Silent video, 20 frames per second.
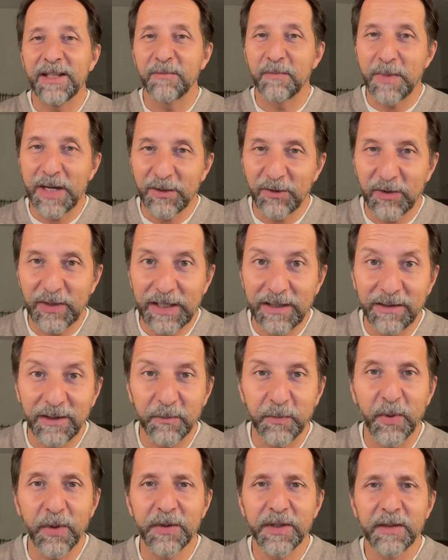much sense as
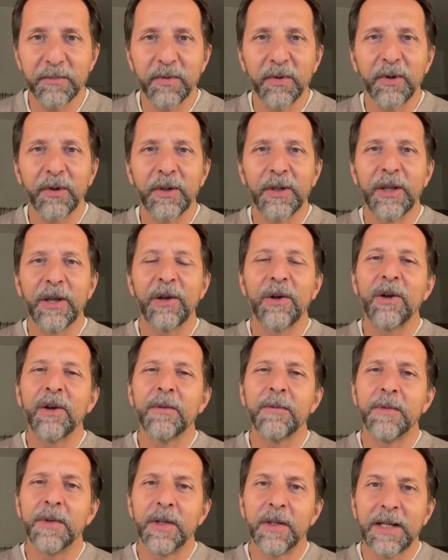possible
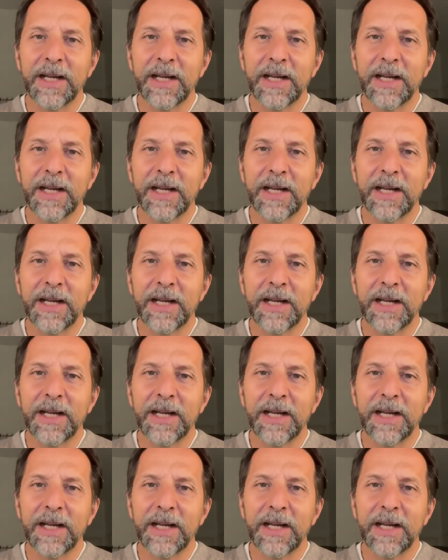of uh,